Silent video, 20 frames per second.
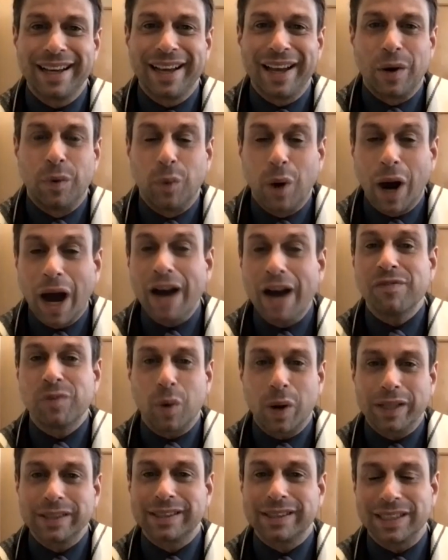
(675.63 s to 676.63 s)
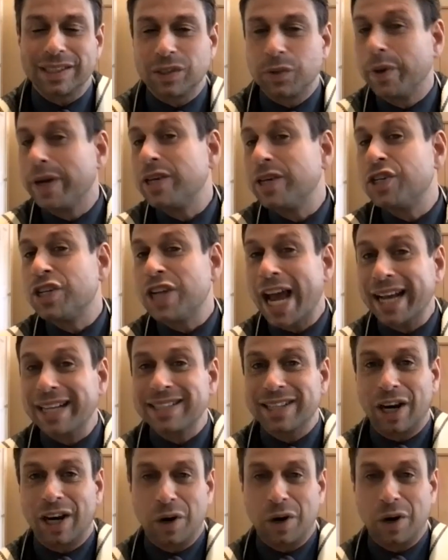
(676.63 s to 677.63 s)
Rav wants us to
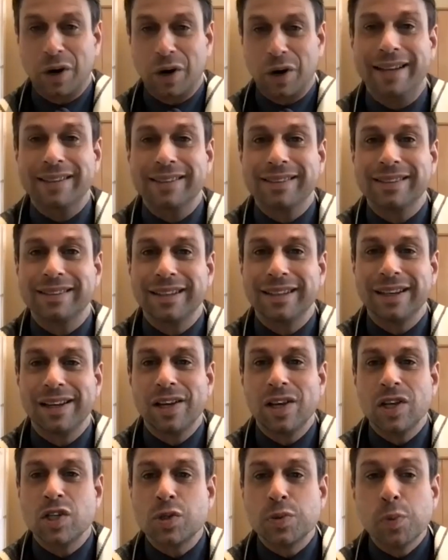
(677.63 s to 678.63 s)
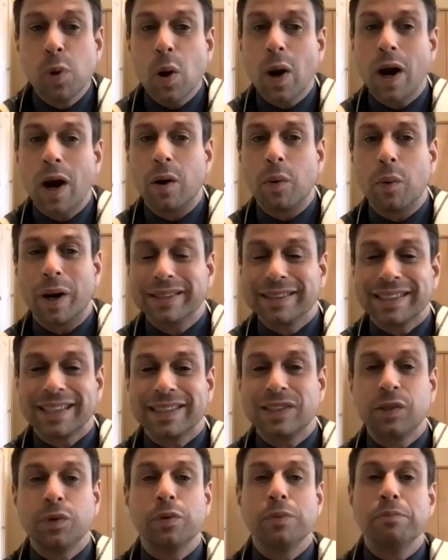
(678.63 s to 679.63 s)
reject our past. Shmuel wants us
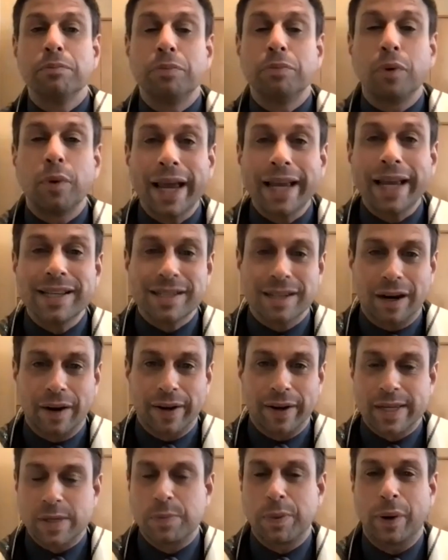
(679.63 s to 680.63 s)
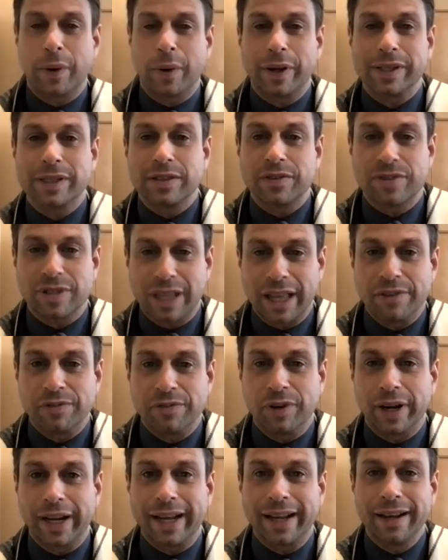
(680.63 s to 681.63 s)
to embrace our experience of
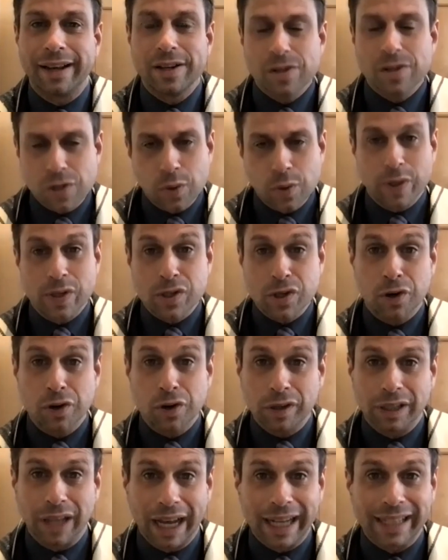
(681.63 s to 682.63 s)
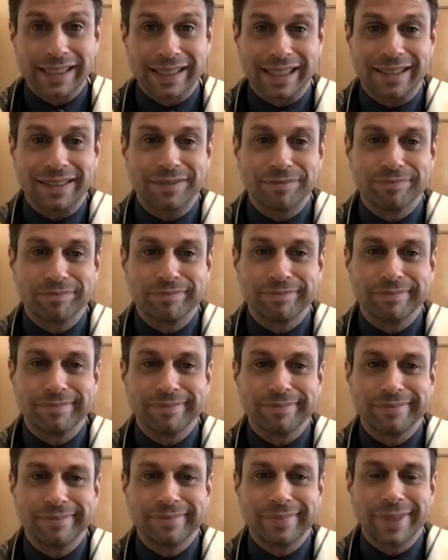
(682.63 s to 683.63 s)
slavery, to internalize it.
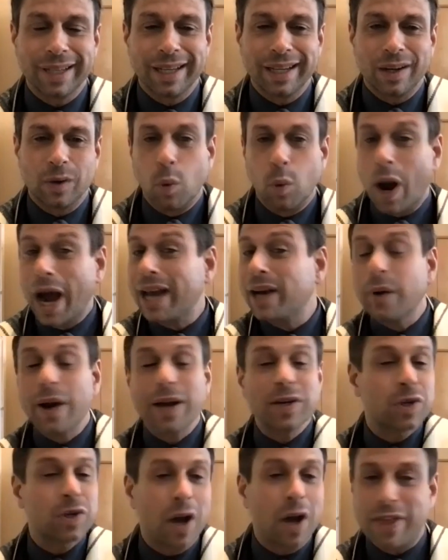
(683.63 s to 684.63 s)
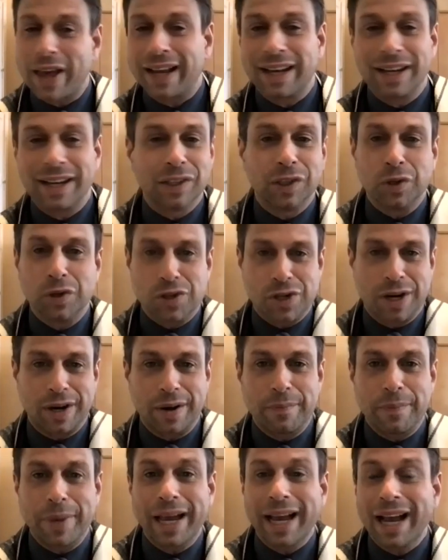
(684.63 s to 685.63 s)
Why do I draw that conclusion?
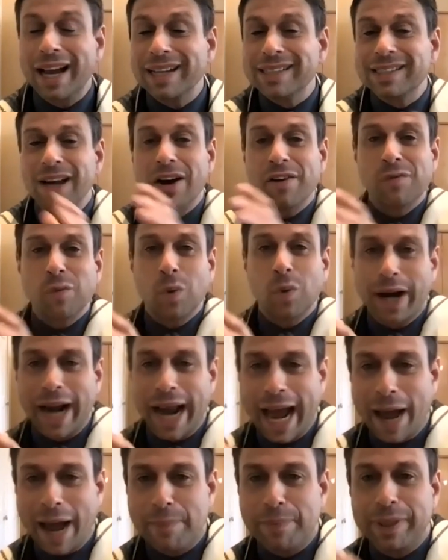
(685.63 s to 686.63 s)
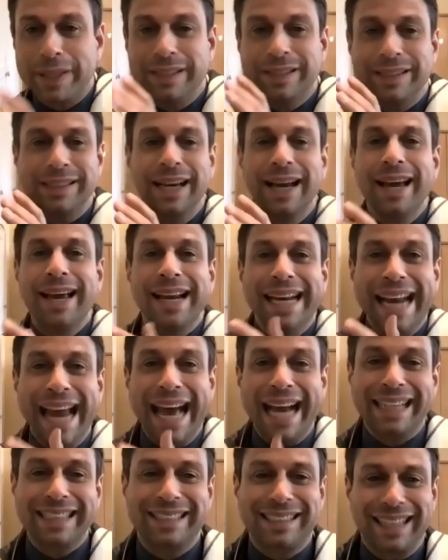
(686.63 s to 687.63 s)
Because of what happens
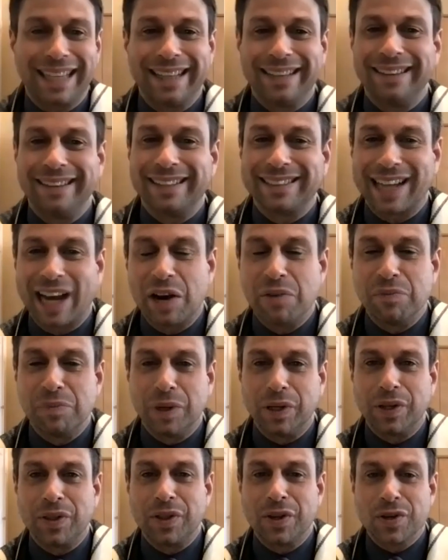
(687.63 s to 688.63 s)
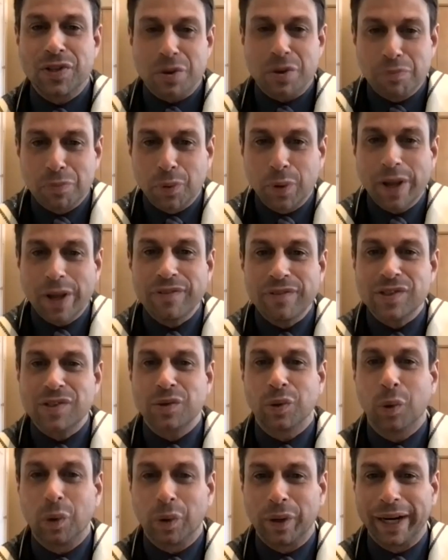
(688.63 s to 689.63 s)
next in the Talmud. There's a brief
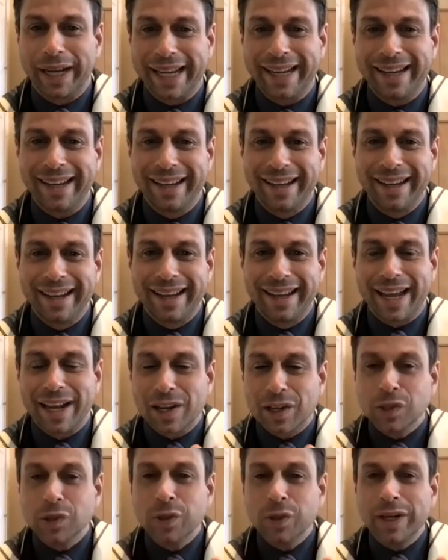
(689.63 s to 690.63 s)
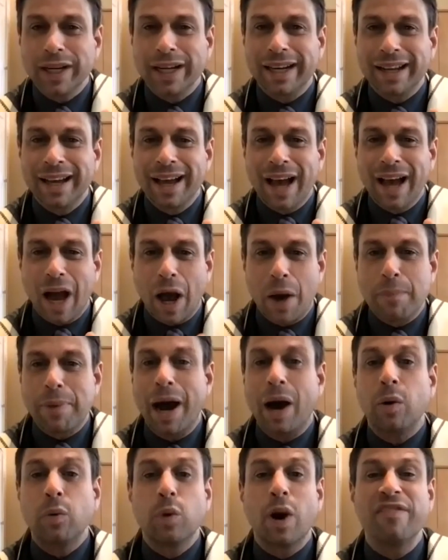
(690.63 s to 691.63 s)
story included
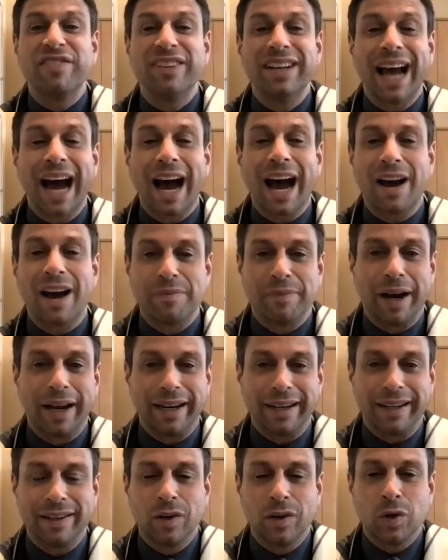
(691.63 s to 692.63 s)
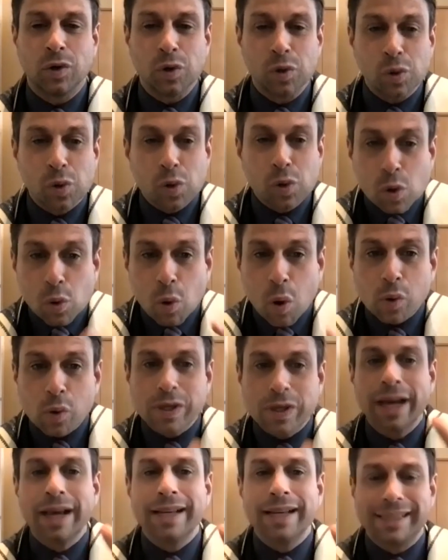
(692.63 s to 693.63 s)
about Rav Nachman, who,
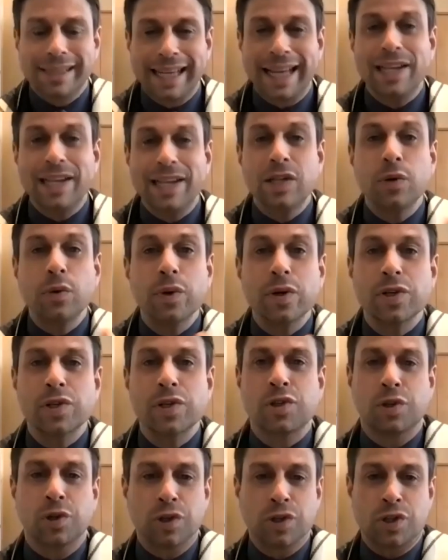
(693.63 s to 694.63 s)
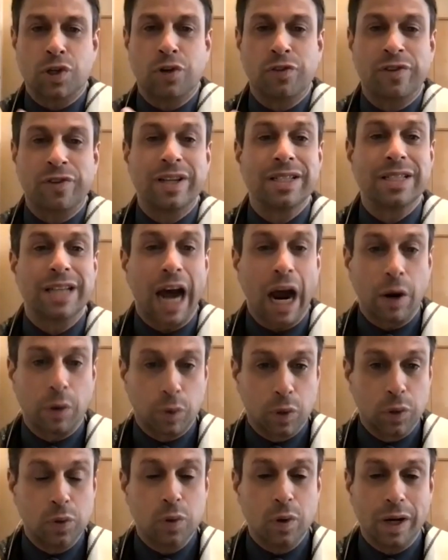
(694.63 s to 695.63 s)
quote, said to his servant
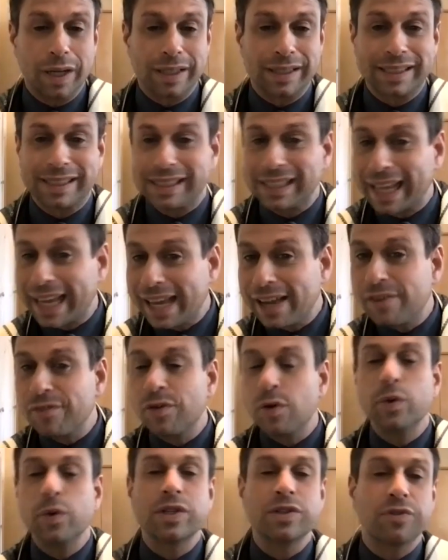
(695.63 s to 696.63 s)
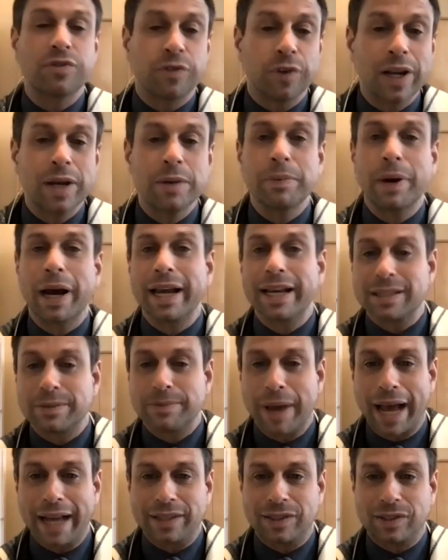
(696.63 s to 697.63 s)
Daru, a slave who is freed by his
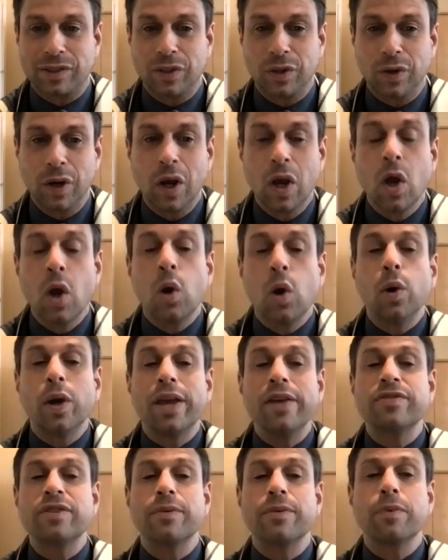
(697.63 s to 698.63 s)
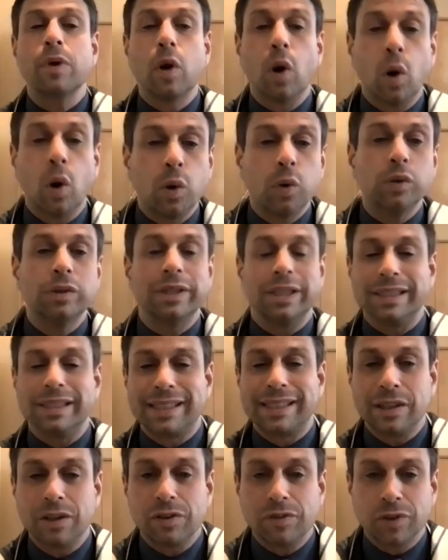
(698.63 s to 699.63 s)
master, who gives him gold and
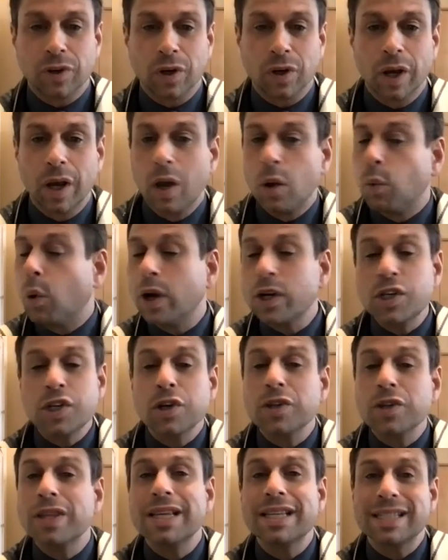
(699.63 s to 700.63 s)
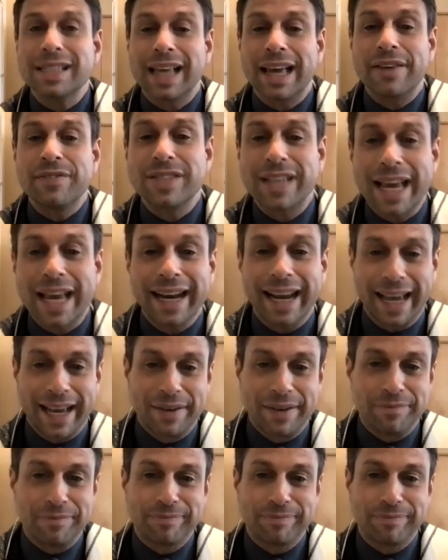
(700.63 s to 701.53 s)
silver, what should the slave say to him?